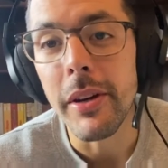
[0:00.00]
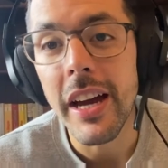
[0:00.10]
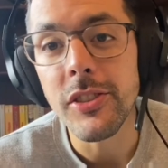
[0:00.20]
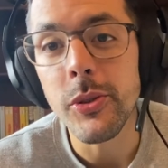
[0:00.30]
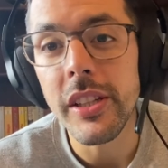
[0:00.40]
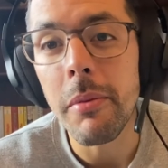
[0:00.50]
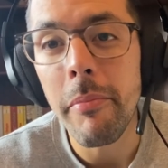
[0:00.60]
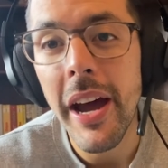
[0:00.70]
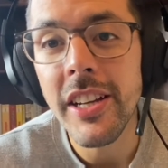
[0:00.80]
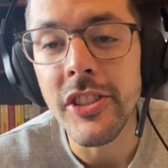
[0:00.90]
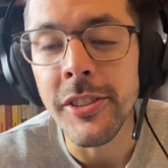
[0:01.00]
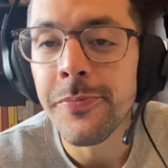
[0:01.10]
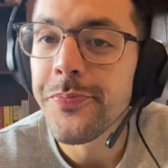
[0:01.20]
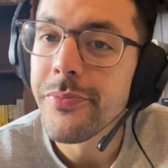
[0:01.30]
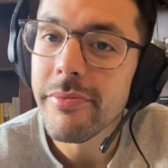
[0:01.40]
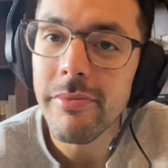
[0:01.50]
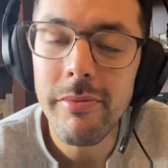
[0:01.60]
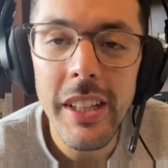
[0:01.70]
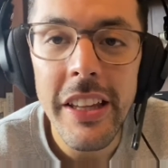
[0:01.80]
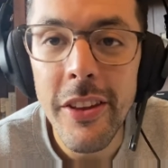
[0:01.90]
as you can imagine,
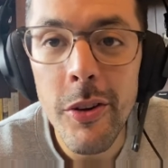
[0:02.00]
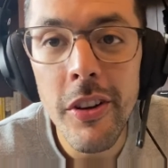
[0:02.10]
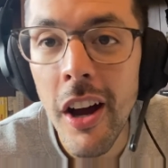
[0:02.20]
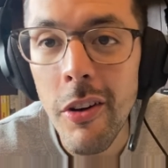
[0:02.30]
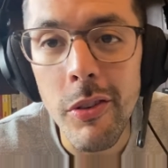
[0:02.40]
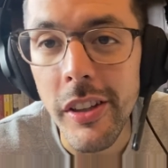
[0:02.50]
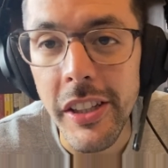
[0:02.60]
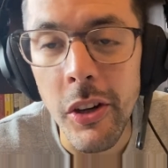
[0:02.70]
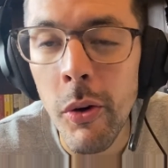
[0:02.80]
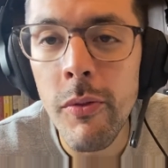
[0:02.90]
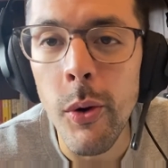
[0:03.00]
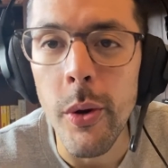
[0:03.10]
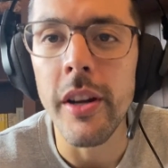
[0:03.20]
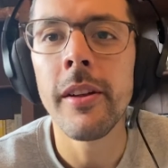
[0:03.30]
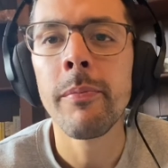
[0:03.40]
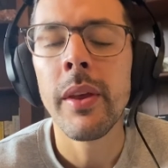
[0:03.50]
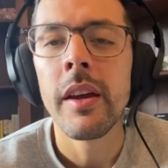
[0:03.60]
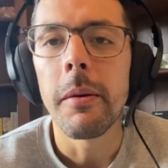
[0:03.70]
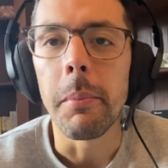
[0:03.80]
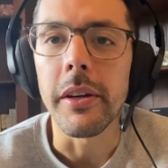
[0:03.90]
they're not really going for it,
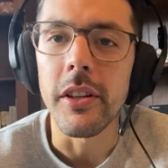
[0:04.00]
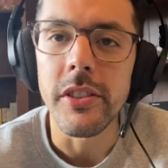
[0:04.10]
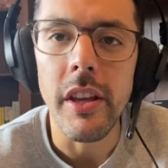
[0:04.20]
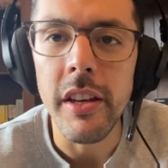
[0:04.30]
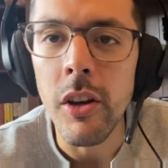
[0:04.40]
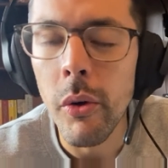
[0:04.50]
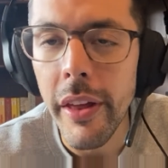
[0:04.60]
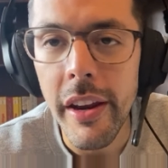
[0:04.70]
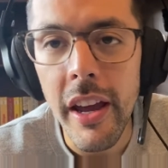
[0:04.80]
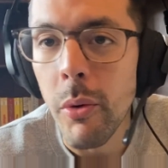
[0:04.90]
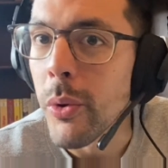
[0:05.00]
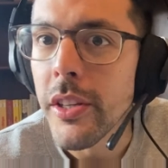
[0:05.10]
because they know that, hey, we